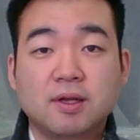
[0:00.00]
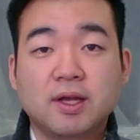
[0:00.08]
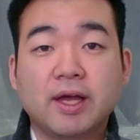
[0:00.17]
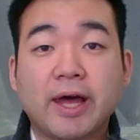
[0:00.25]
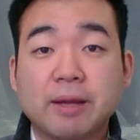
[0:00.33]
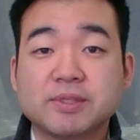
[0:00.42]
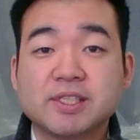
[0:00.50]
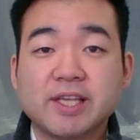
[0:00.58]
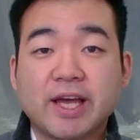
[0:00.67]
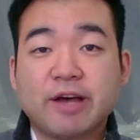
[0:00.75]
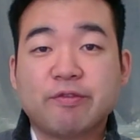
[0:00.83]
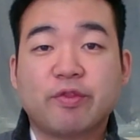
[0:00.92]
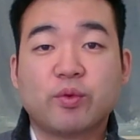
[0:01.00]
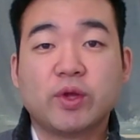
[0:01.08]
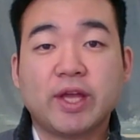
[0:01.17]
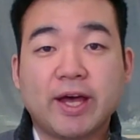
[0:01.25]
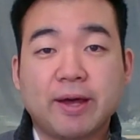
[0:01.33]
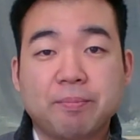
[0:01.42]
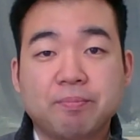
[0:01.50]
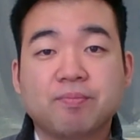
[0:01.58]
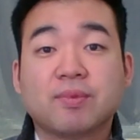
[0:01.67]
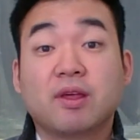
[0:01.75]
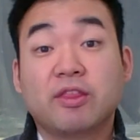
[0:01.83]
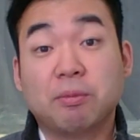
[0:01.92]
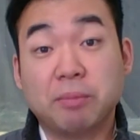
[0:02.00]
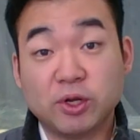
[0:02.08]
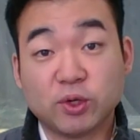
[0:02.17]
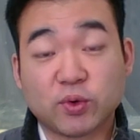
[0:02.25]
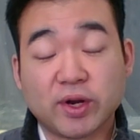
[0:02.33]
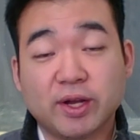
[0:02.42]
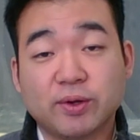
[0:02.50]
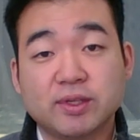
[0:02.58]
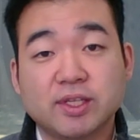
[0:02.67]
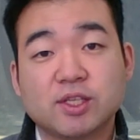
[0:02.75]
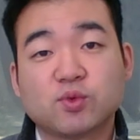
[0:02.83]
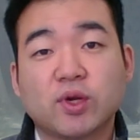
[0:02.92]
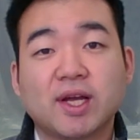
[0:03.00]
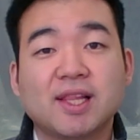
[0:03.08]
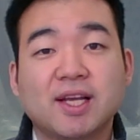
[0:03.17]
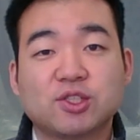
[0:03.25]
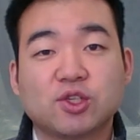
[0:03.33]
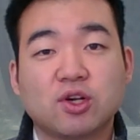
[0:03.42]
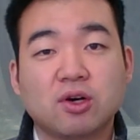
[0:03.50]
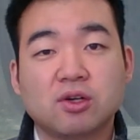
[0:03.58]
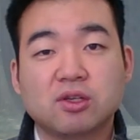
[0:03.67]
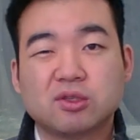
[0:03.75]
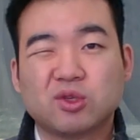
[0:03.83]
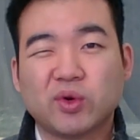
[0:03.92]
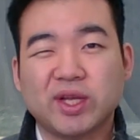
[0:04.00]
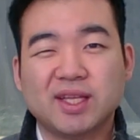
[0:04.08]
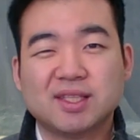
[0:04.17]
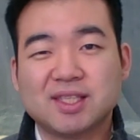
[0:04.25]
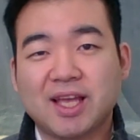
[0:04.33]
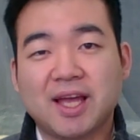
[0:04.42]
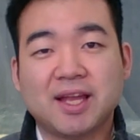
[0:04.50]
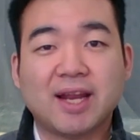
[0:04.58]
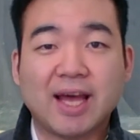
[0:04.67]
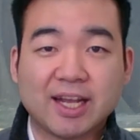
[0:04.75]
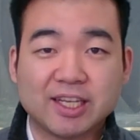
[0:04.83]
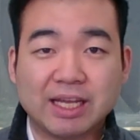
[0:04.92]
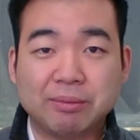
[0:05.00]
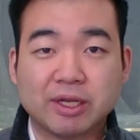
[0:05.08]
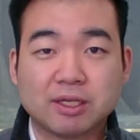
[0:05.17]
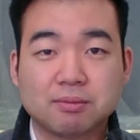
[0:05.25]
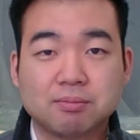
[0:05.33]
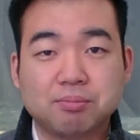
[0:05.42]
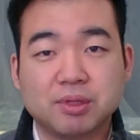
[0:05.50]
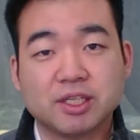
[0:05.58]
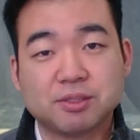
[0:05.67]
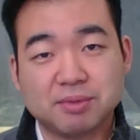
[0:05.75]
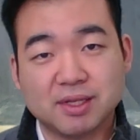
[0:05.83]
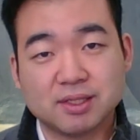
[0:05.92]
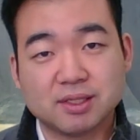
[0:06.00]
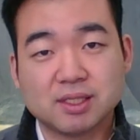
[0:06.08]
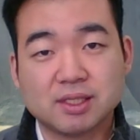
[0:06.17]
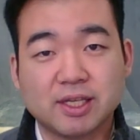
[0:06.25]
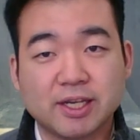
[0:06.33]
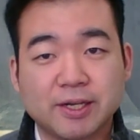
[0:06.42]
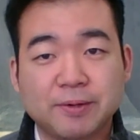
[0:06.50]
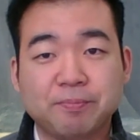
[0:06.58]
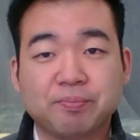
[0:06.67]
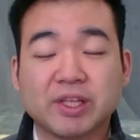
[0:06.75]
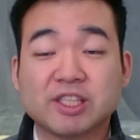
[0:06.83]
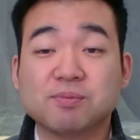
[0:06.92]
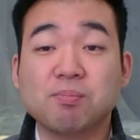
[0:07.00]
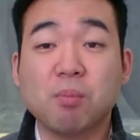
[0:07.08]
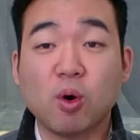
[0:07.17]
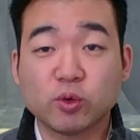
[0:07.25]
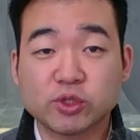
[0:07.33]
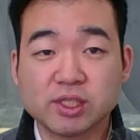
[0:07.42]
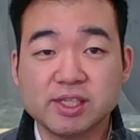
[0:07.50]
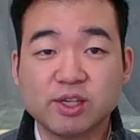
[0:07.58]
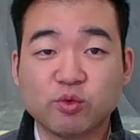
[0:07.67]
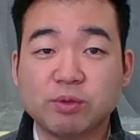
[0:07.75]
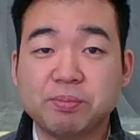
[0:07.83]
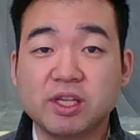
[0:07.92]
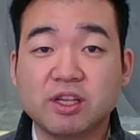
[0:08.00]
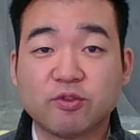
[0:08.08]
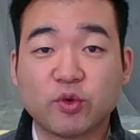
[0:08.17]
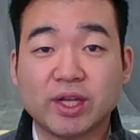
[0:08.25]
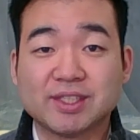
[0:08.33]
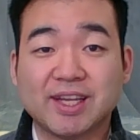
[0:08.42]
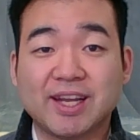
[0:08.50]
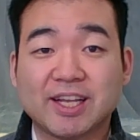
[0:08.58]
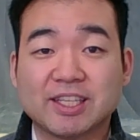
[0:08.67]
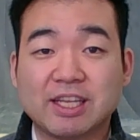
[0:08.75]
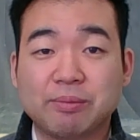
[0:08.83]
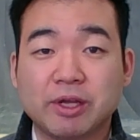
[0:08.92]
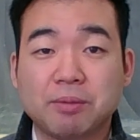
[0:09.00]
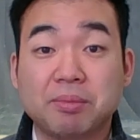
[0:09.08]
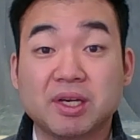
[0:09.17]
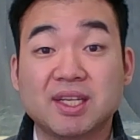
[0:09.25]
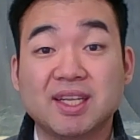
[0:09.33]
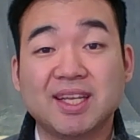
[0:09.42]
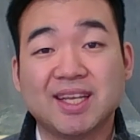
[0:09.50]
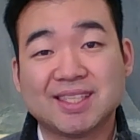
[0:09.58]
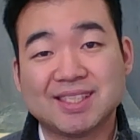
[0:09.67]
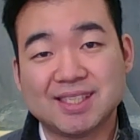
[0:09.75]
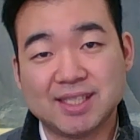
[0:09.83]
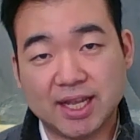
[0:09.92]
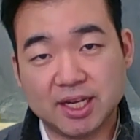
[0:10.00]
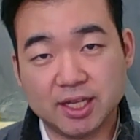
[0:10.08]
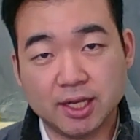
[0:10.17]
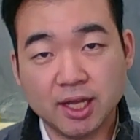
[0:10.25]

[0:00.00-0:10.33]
MCF 3M, the middle ground, is what I like to call grade 10 academic plus. It's mostly a repeat of grade 10 academic, but extended.